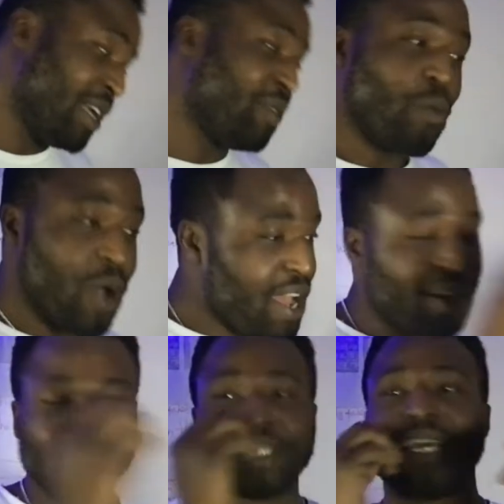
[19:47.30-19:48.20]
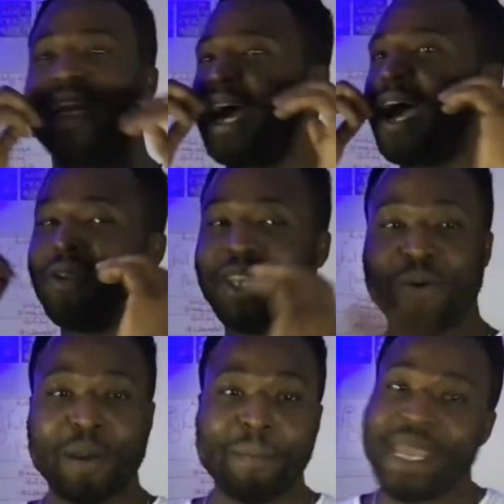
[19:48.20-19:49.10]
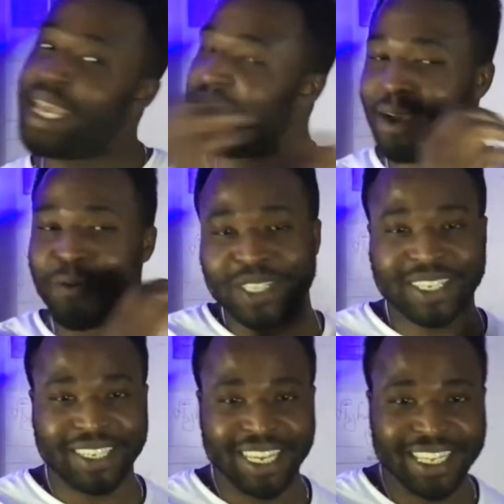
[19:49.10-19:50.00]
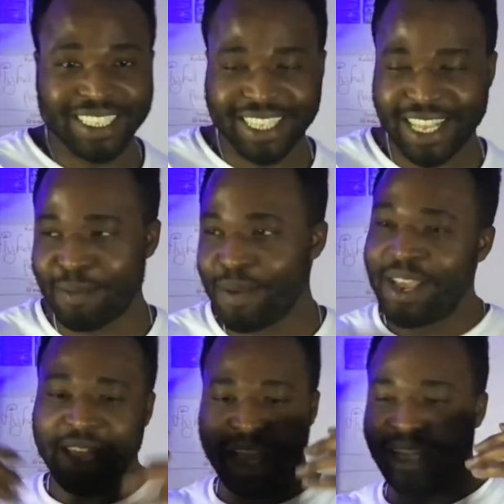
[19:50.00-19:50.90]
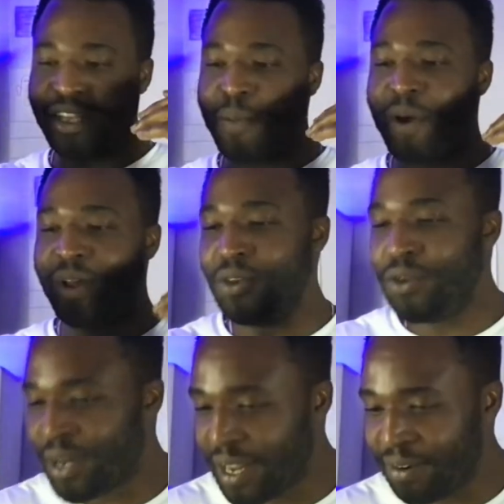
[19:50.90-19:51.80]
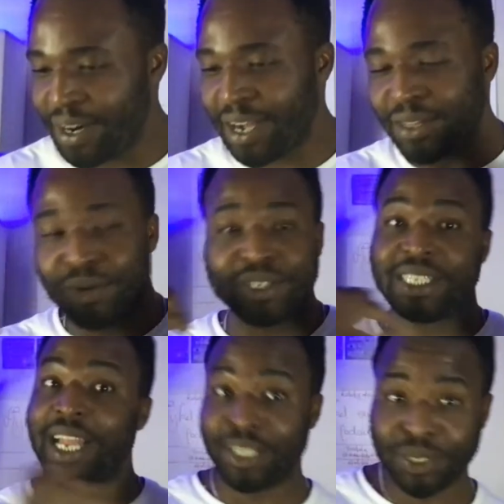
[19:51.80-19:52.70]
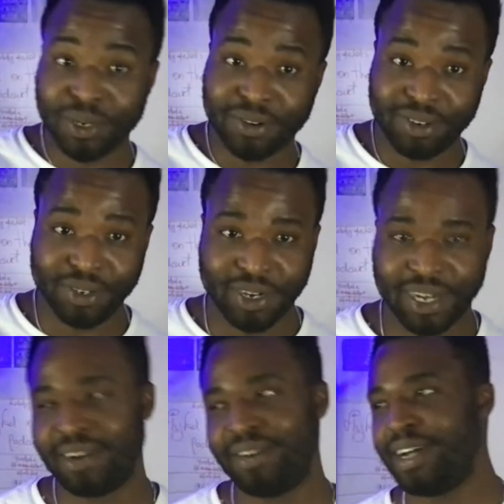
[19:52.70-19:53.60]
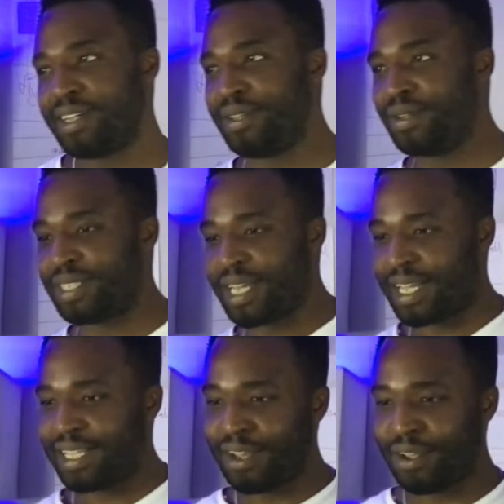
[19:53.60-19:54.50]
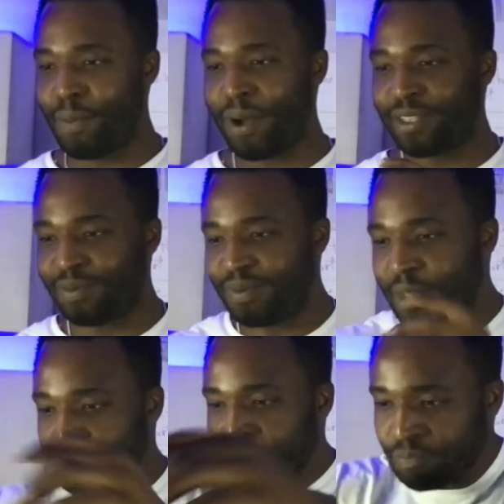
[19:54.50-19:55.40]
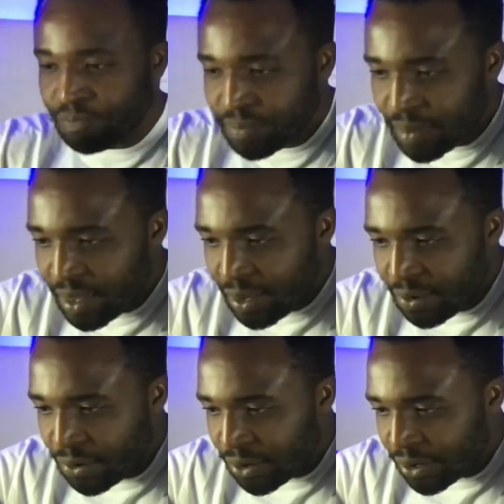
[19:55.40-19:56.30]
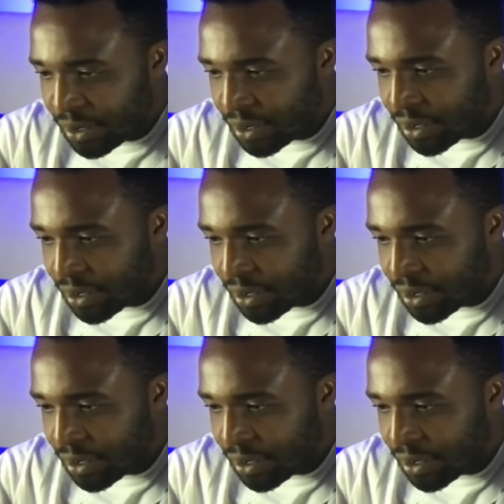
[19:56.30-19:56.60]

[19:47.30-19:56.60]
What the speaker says: and wells and how they were made and what creates them. I can tell you about nuclear reactors, natural nuclear reactors. I can tell you about, hold on.